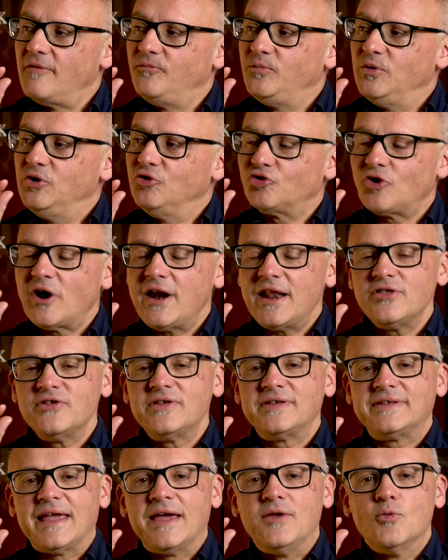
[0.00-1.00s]
I've been trying to
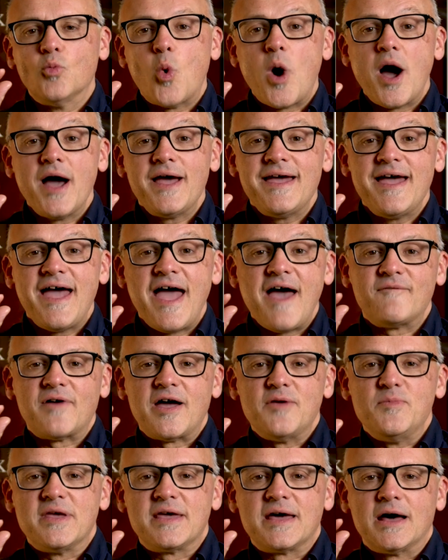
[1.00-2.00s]
understand why have
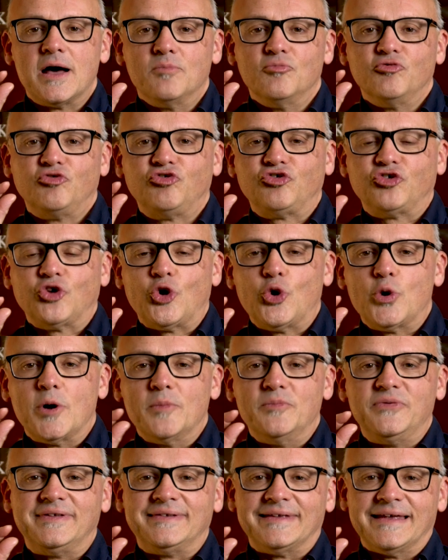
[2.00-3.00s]
I become so
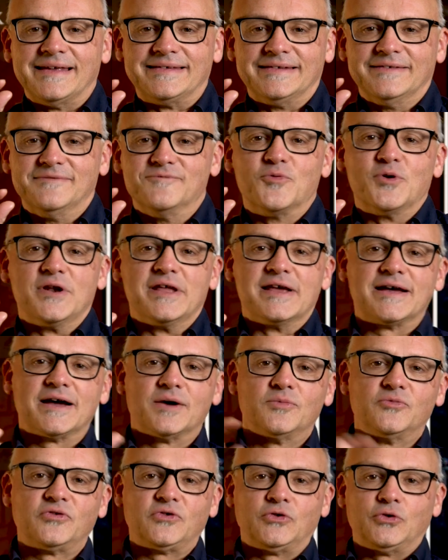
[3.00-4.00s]
obsessive when it
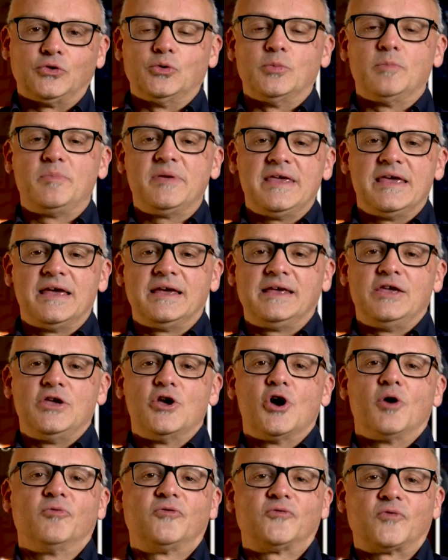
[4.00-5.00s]
comes to Pierre
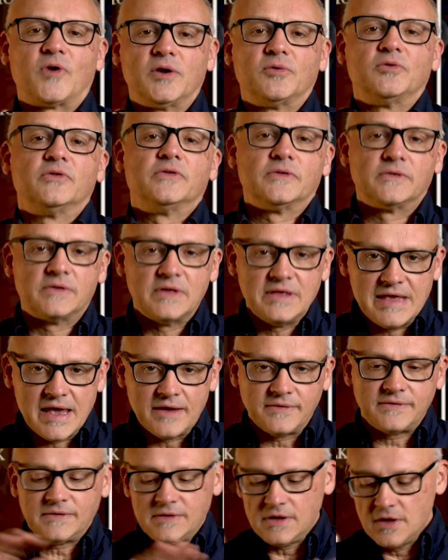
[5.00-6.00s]
Guillaume's fragrances.
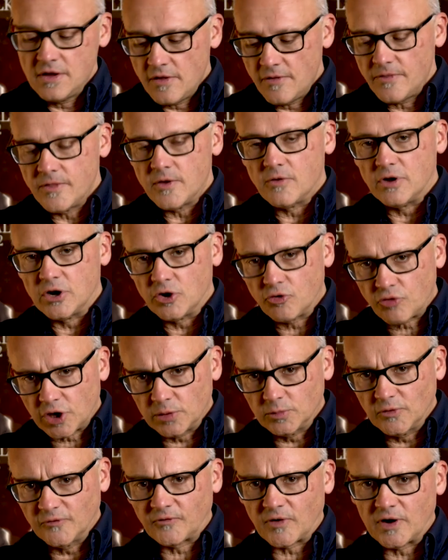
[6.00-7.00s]
Yes, they're
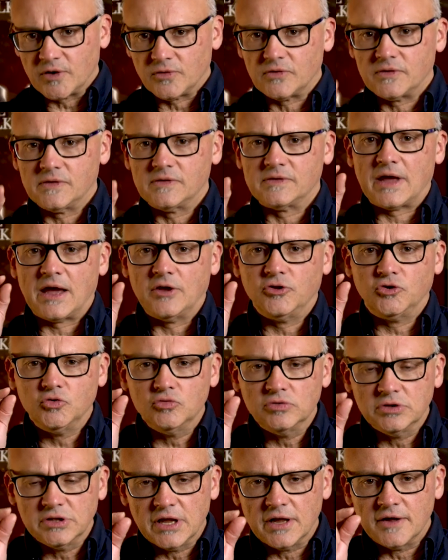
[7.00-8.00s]
incredible fragrances. I
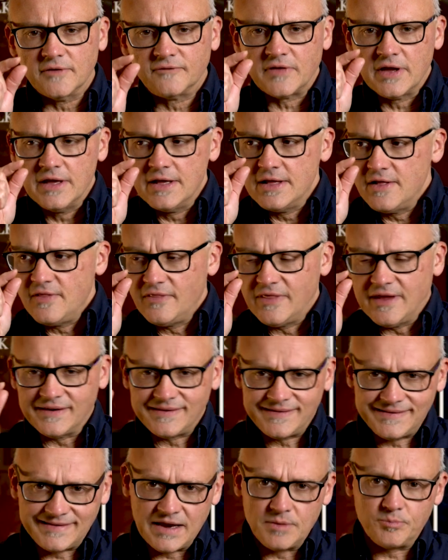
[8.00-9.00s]
do love their
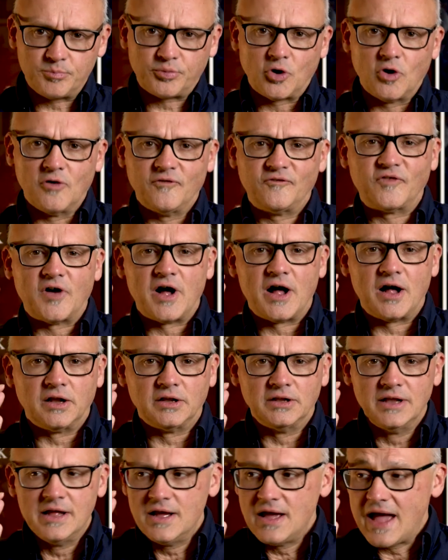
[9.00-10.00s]
scent
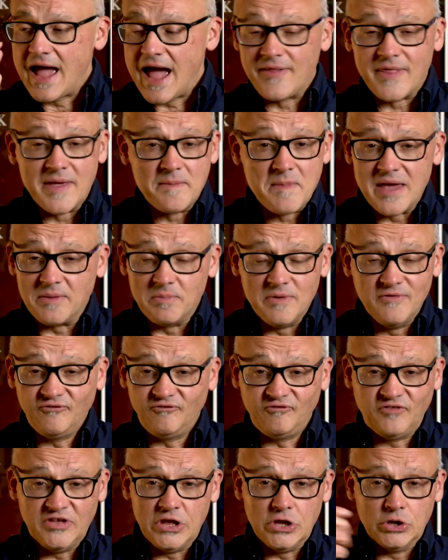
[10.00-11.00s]
profile, how they make me
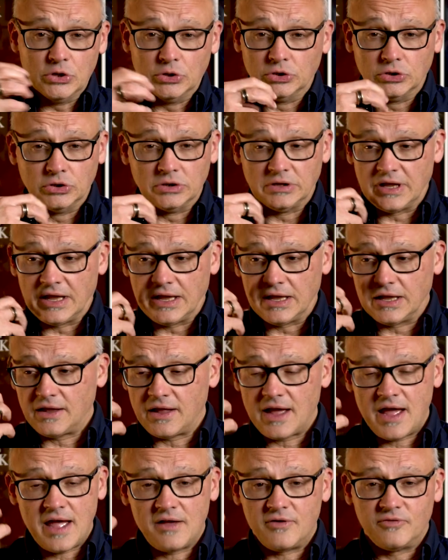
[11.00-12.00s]
feel,
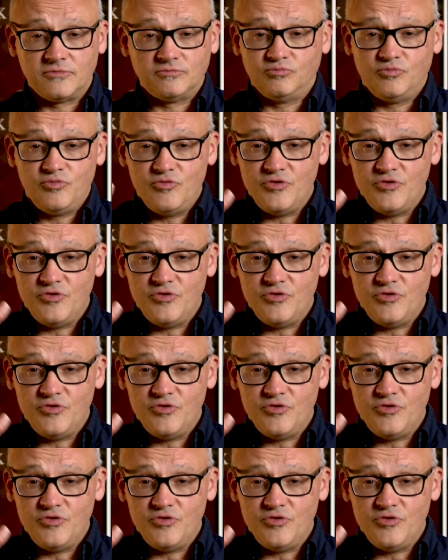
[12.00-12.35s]
how